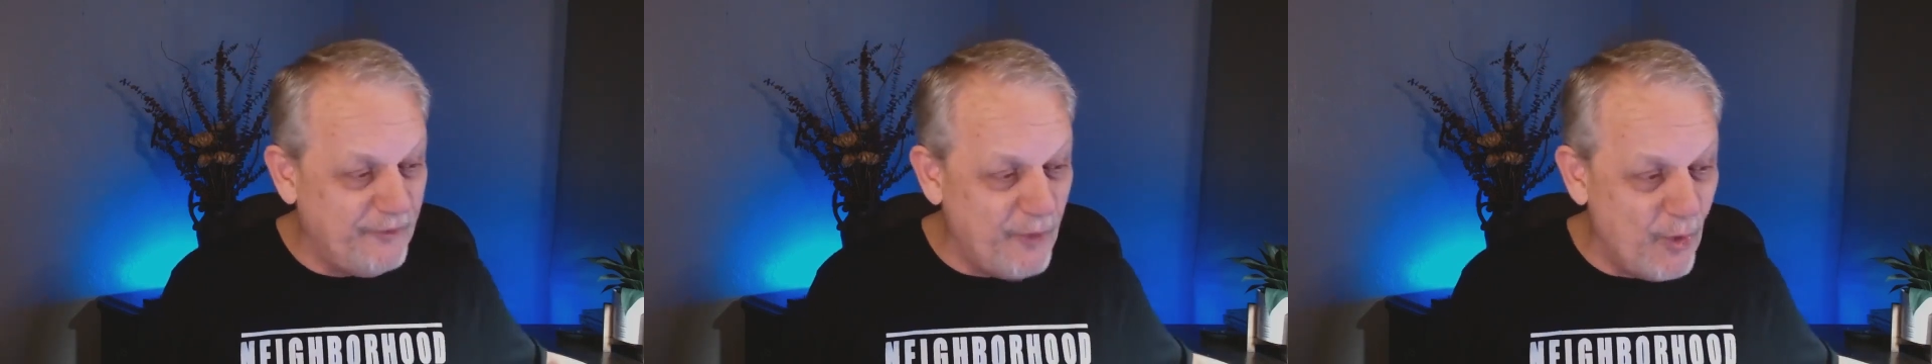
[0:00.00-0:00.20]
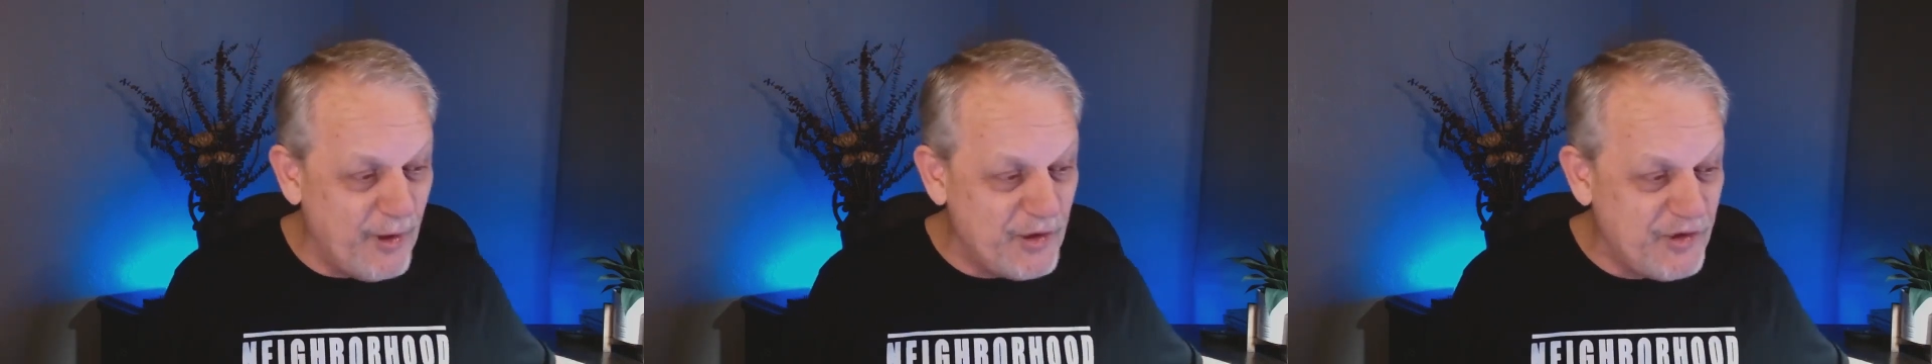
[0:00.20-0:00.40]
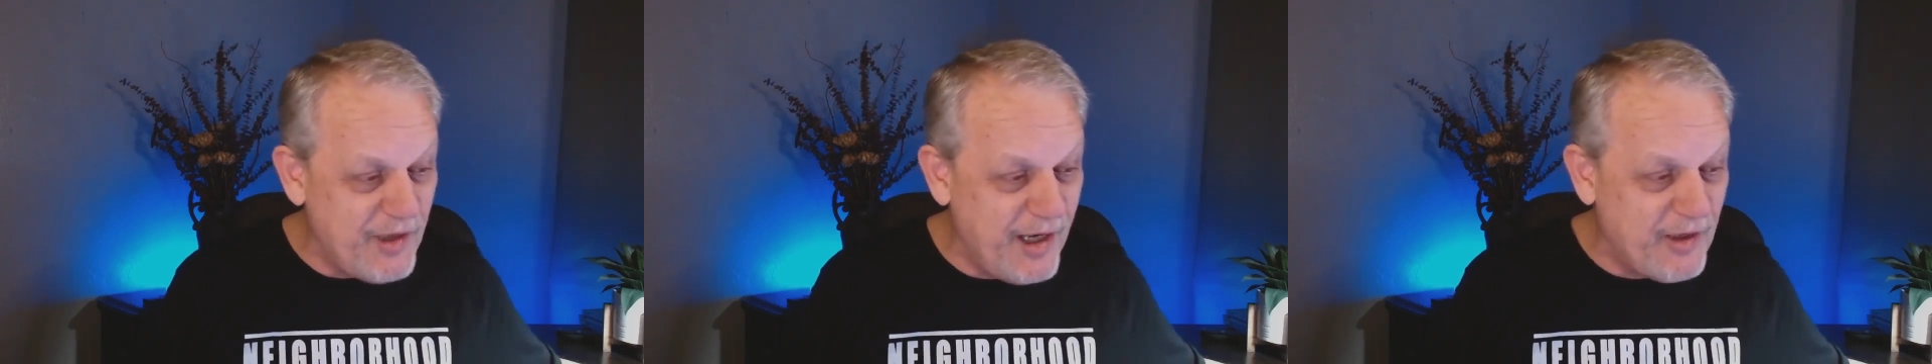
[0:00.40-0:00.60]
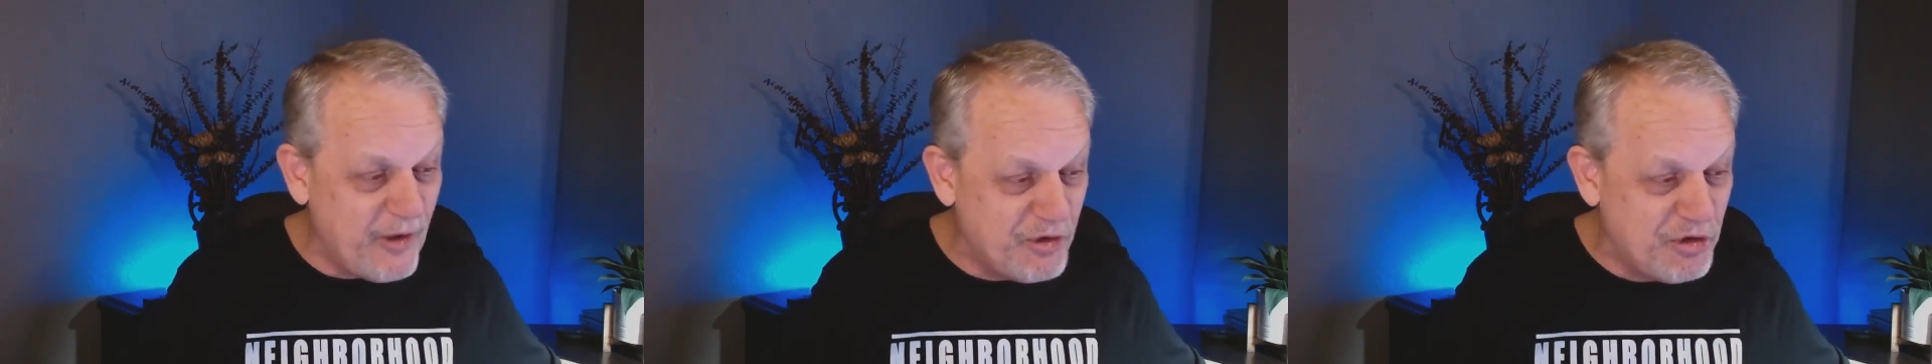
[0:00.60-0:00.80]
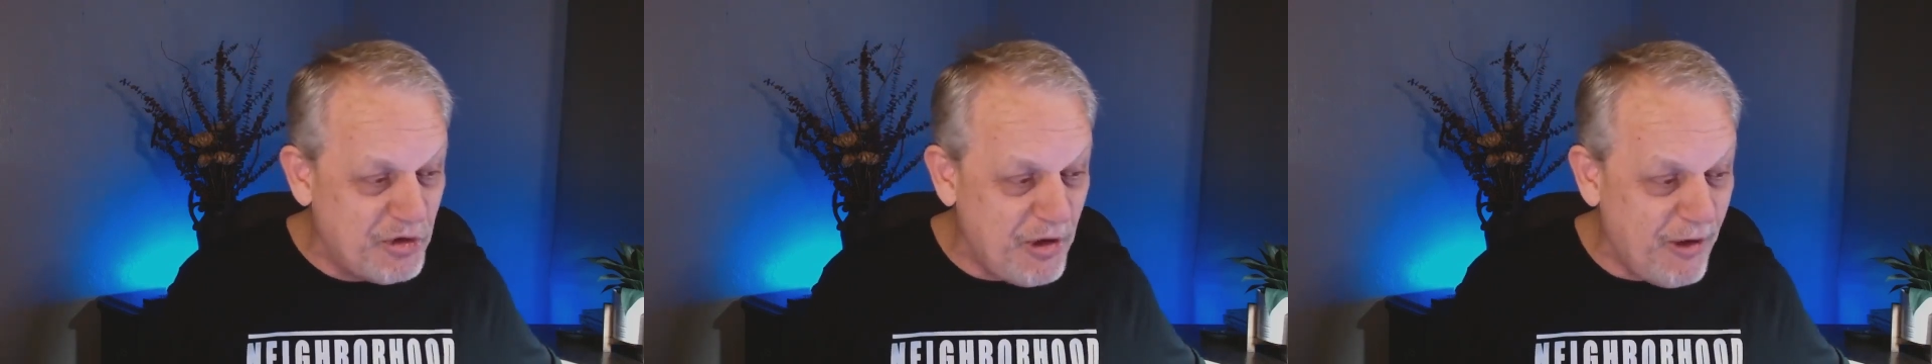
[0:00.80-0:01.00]
for us at our
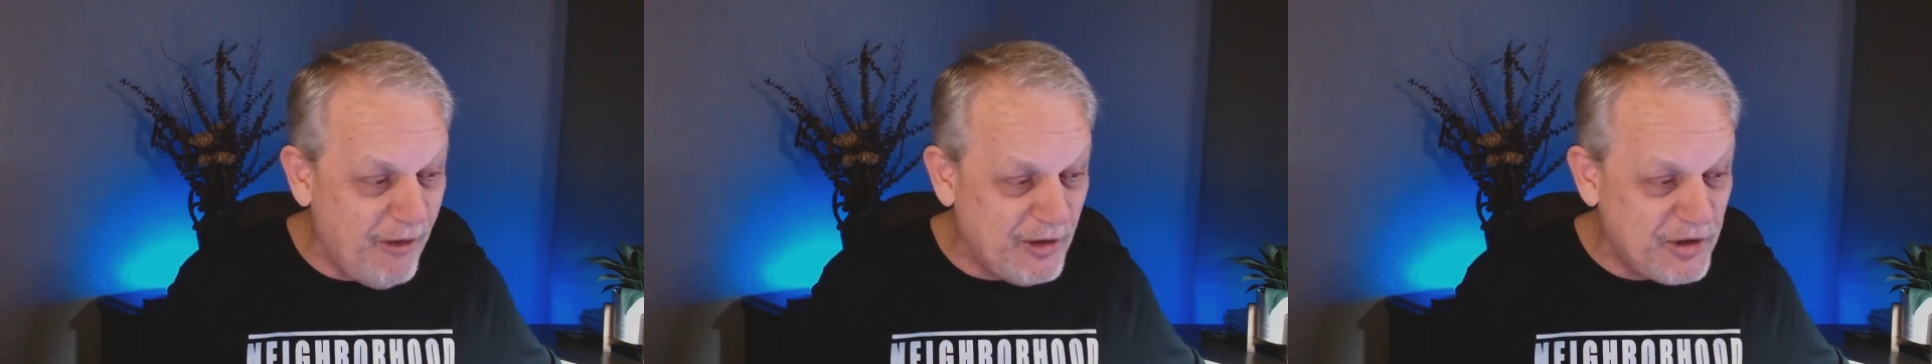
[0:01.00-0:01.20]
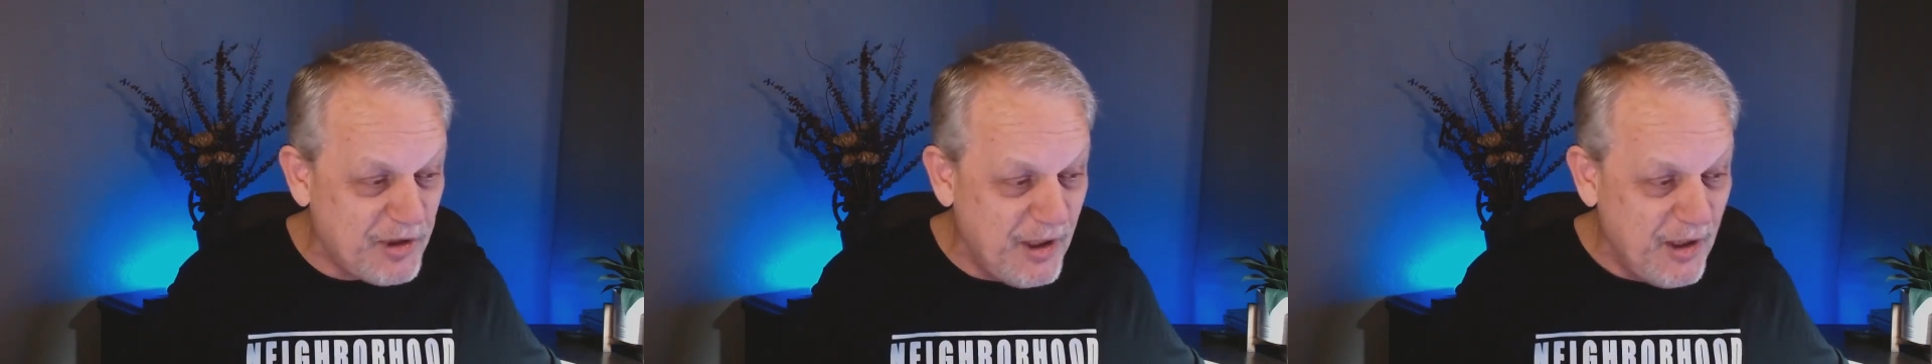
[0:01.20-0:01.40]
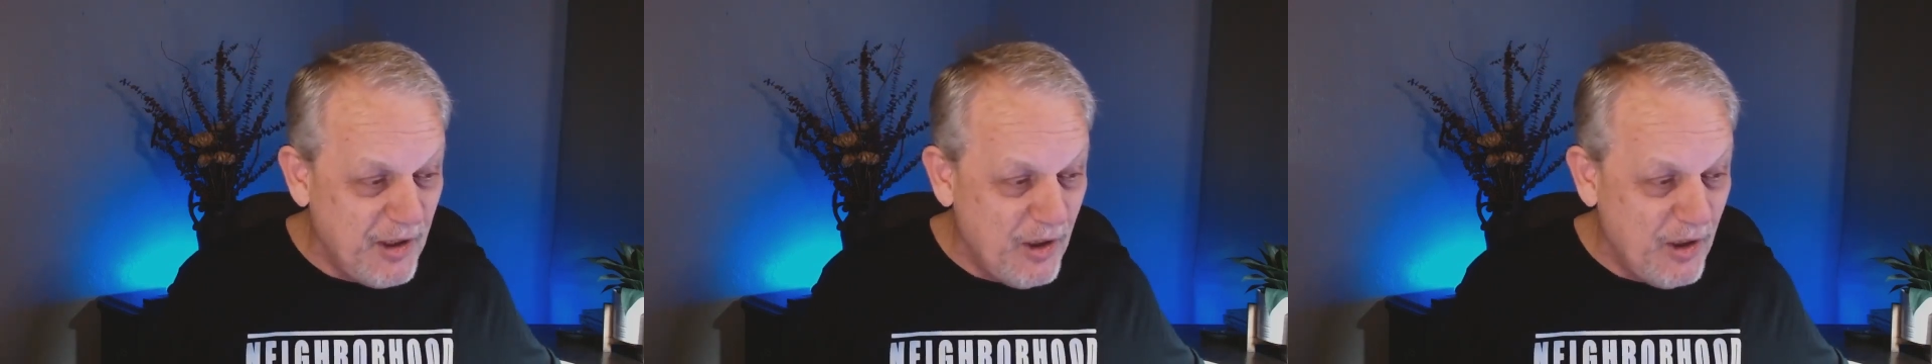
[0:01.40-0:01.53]
church